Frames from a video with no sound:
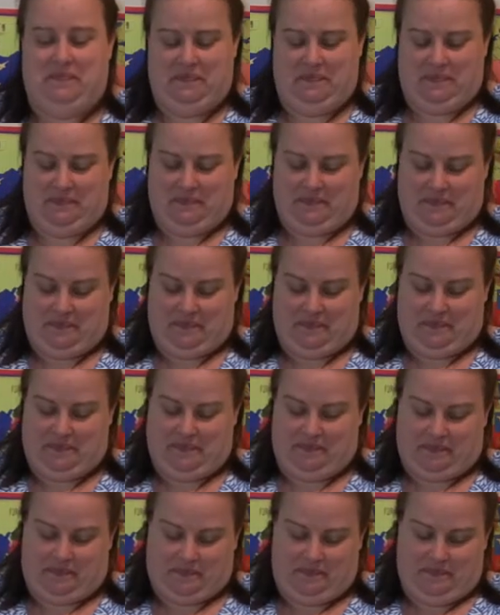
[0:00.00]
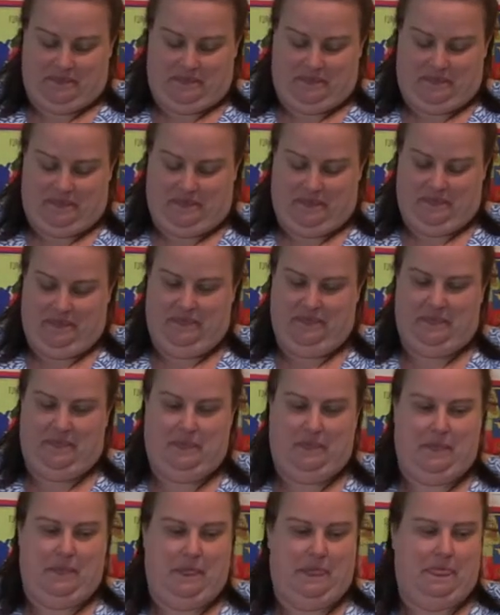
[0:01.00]

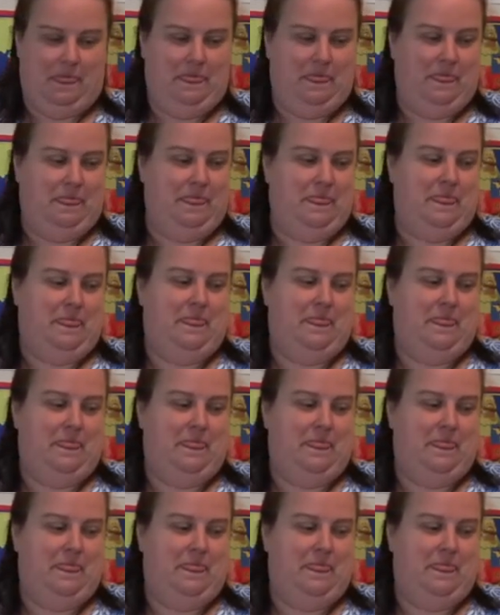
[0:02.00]
(no one is talking)